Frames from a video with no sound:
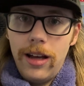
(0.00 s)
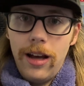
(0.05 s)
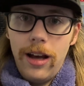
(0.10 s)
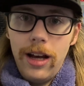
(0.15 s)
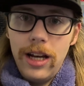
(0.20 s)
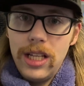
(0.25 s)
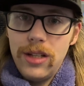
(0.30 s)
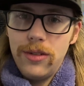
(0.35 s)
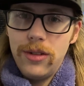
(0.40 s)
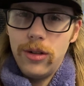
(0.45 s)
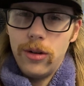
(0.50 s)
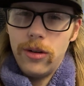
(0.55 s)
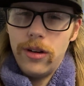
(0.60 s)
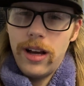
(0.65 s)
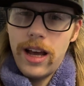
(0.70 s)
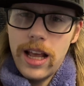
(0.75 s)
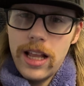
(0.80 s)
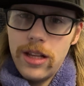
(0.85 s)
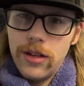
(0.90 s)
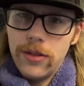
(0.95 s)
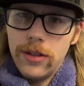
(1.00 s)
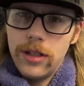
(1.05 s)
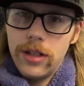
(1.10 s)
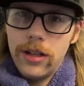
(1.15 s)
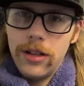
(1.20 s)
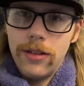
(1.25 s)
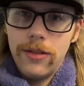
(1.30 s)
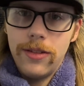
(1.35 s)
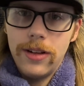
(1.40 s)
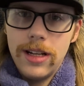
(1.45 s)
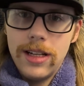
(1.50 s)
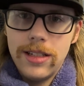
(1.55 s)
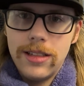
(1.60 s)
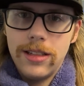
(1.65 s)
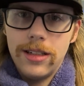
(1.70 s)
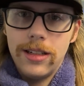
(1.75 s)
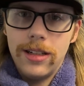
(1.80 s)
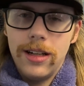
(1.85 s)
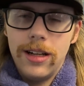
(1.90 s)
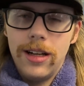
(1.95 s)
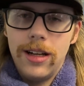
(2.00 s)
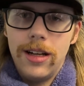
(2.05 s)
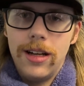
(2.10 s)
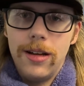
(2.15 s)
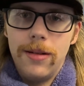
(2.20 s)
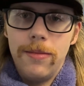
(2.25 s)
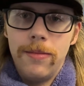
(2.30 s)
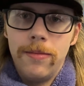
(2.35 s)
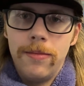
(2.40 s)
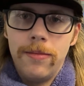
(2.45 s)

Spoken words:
Eynsford or Eynsford first. Then